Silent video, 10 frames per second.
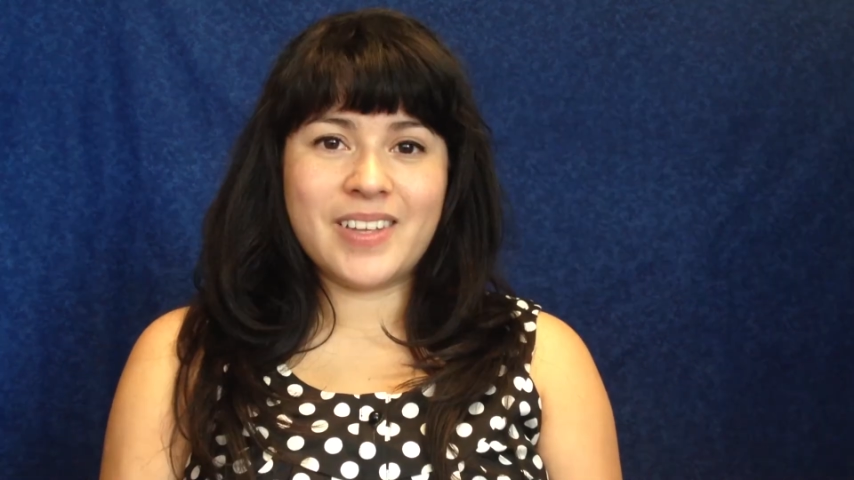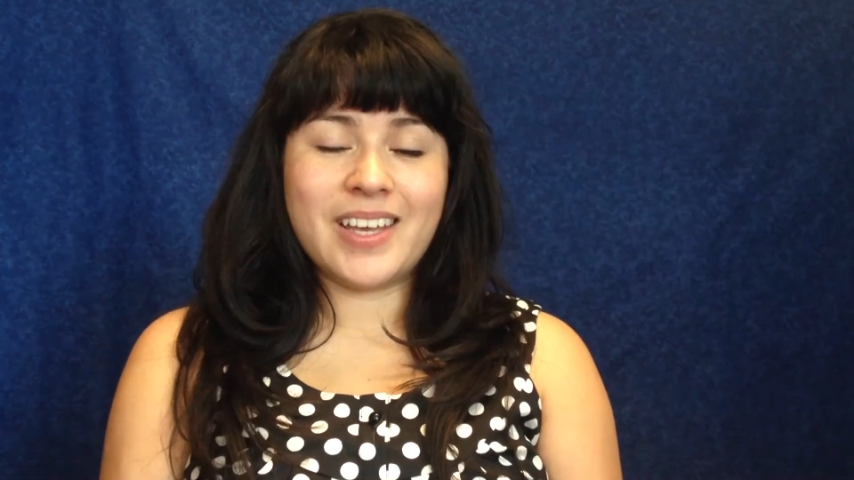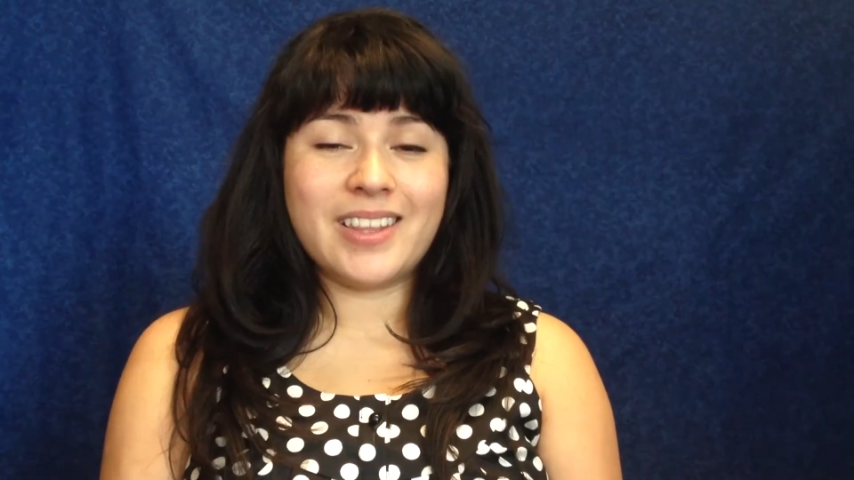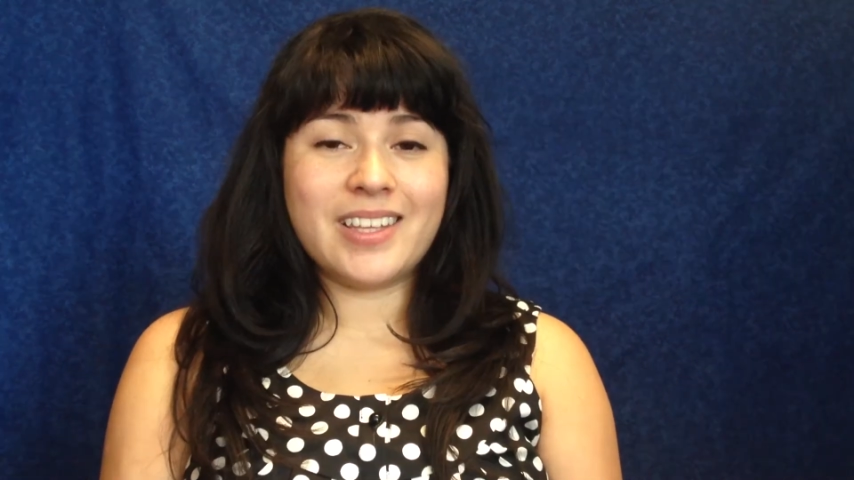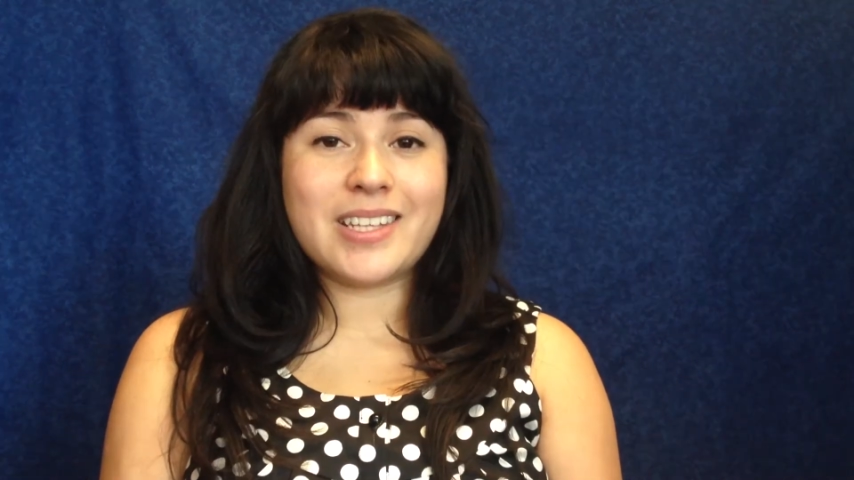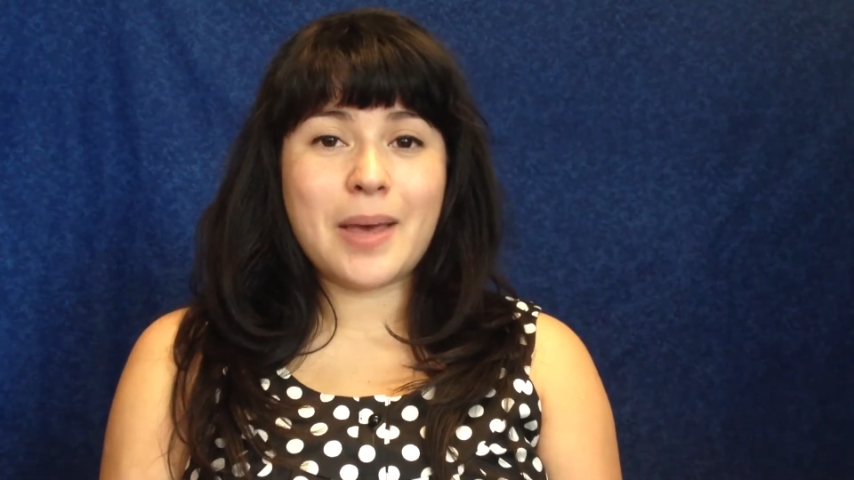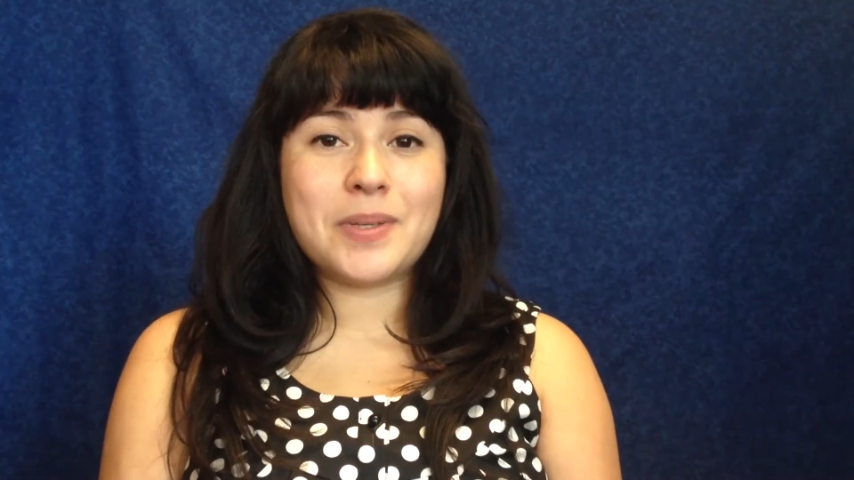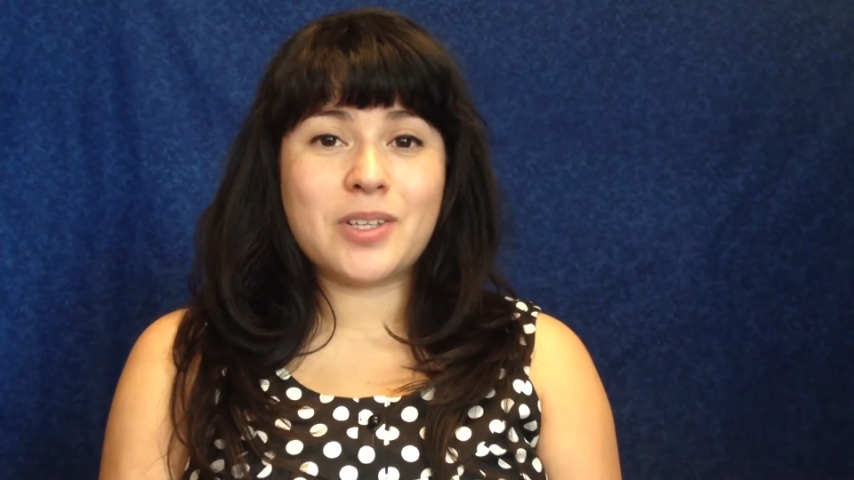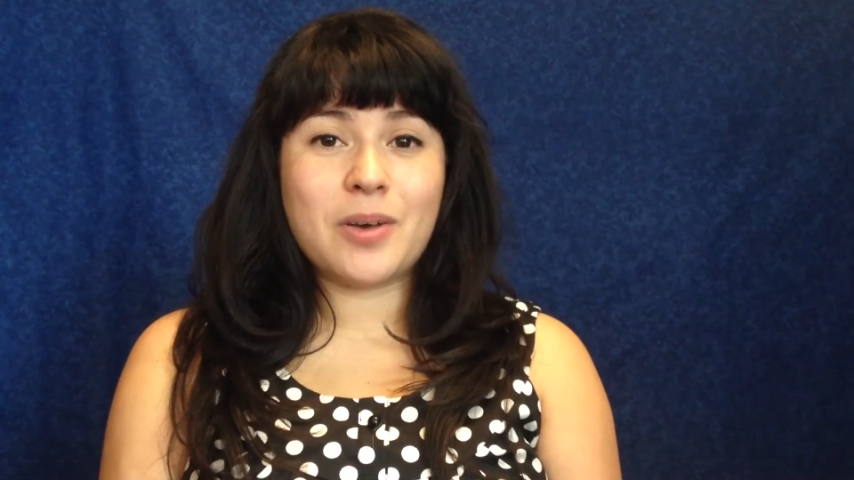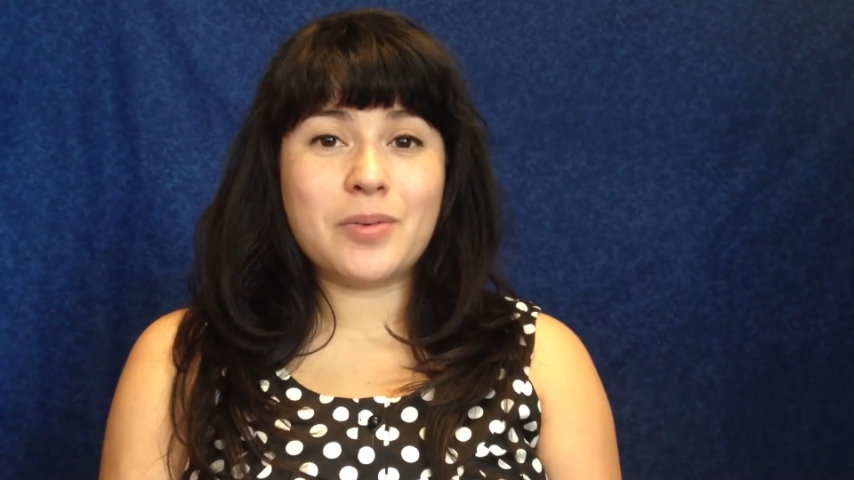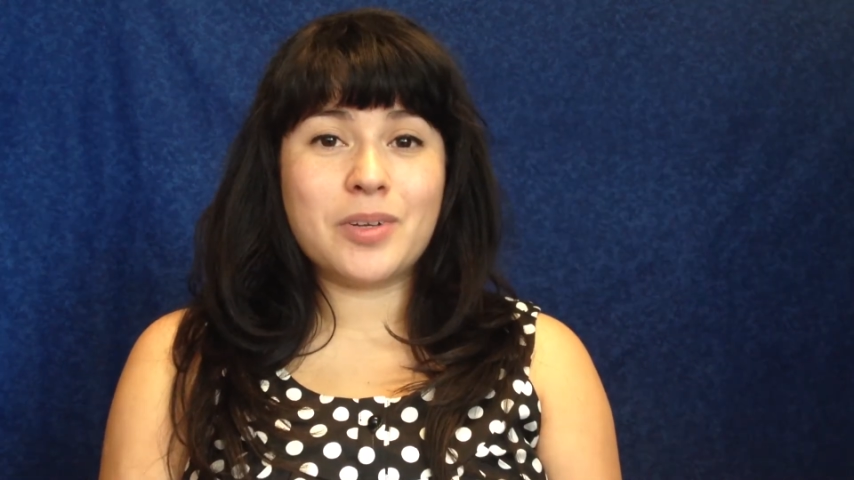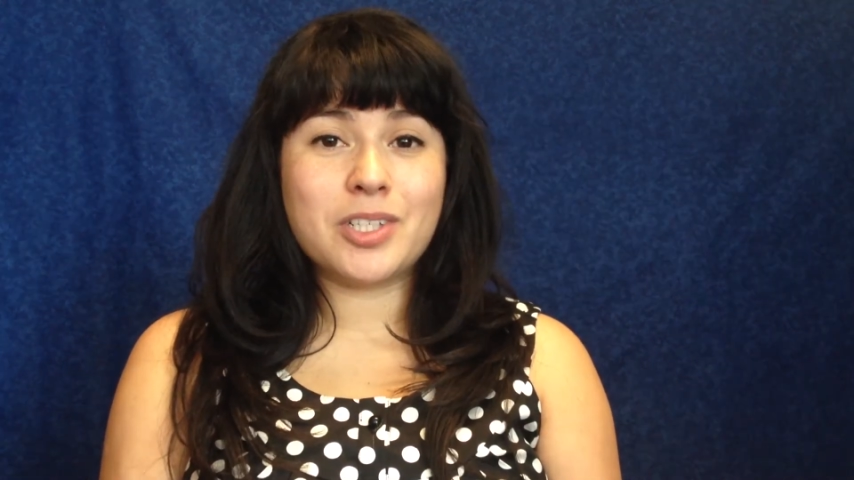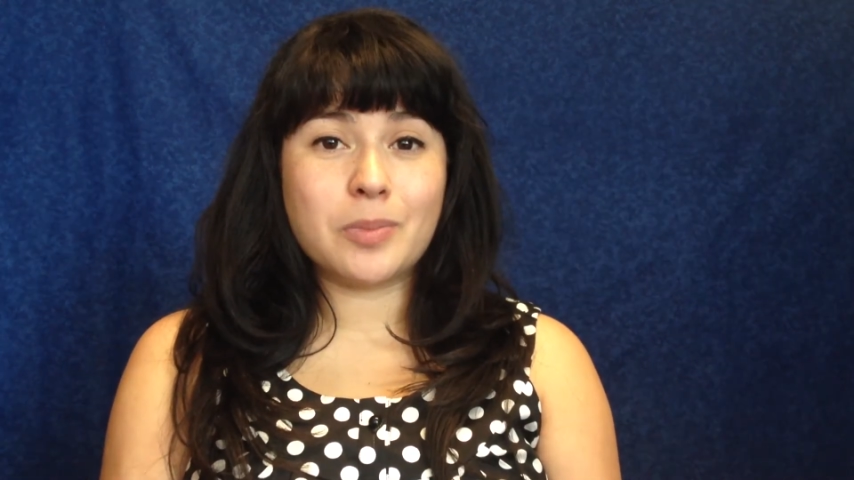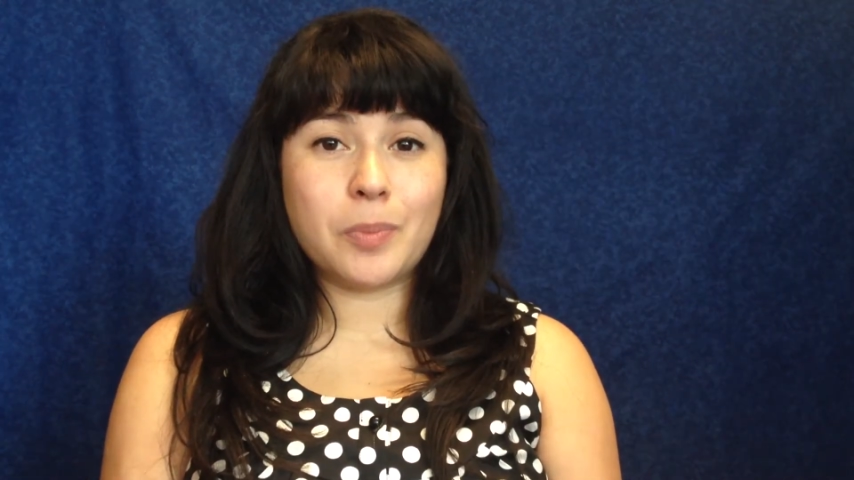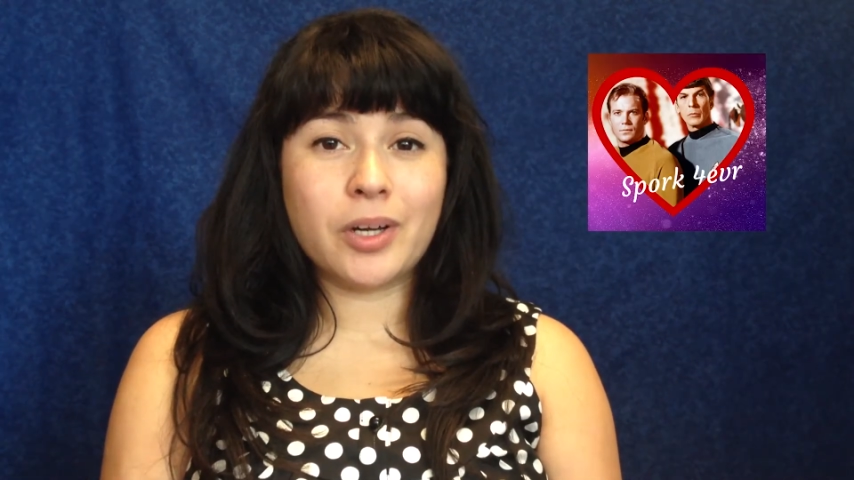In this episode,
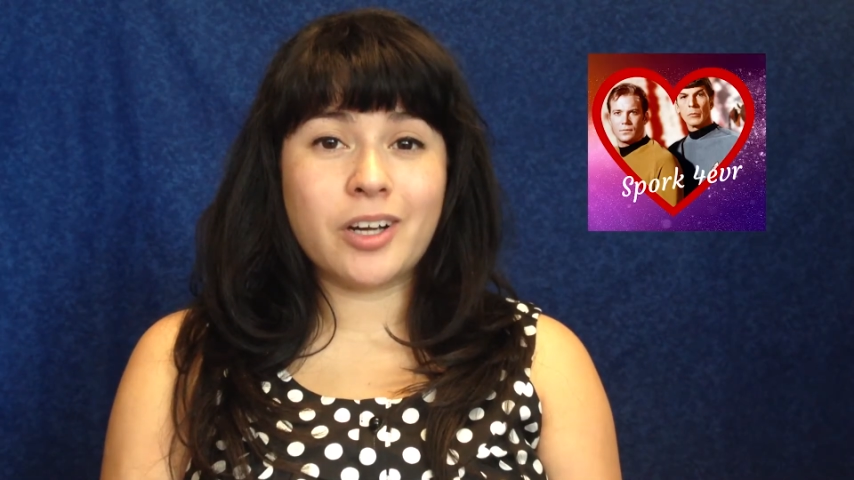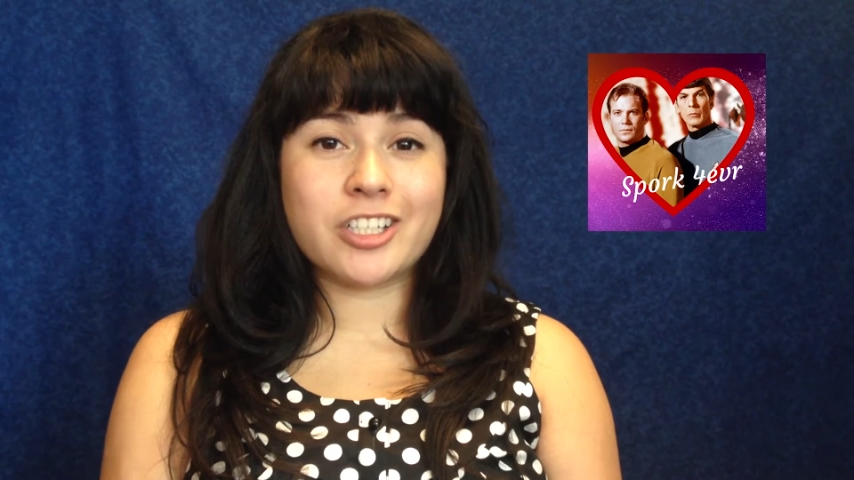Spork